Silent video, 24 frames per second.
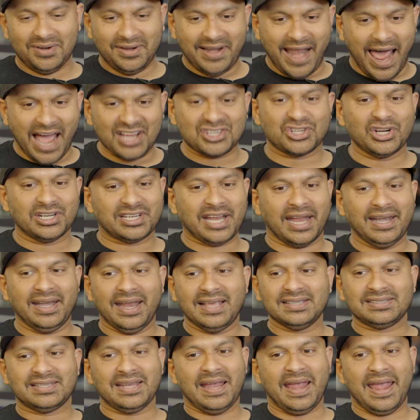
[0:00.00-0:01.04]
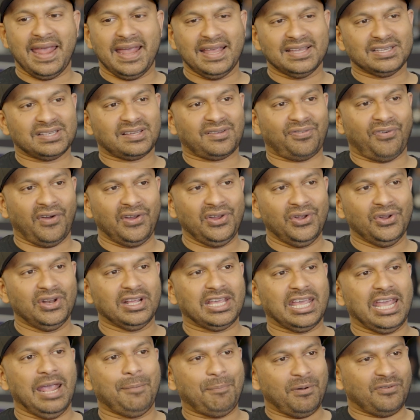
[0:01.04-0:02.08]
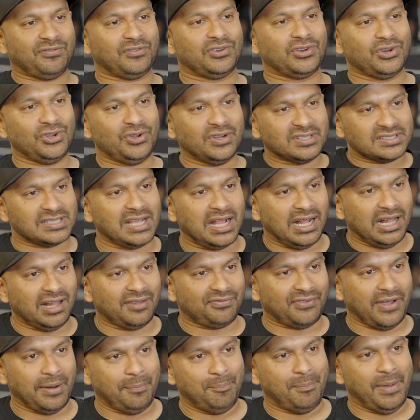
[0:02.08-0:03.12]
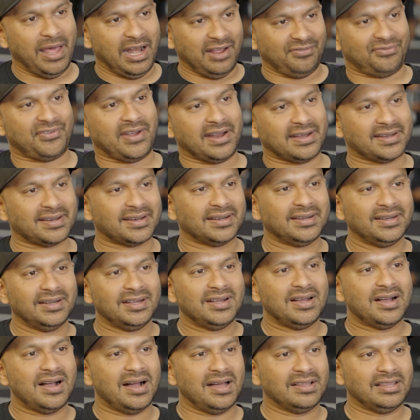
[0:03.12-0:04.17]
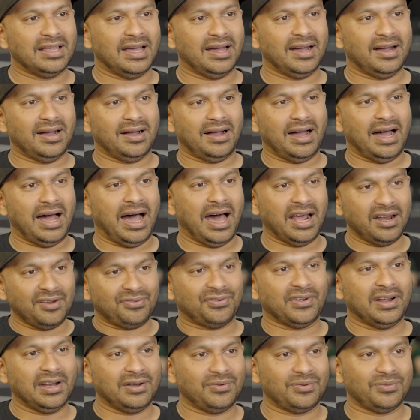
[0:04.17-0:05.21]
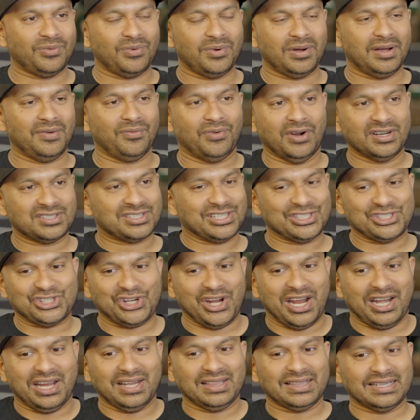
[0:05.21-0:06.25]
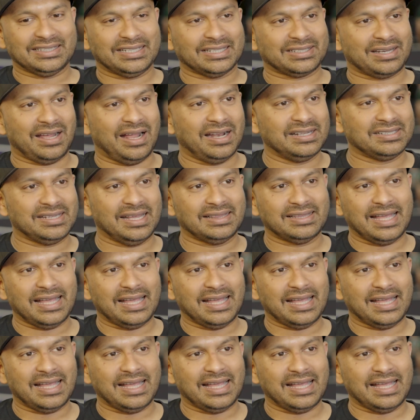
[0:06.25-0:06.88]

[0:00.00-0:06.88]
natural tendency is for you to keep it to yourself and benefit the out of it versus sharing the technology.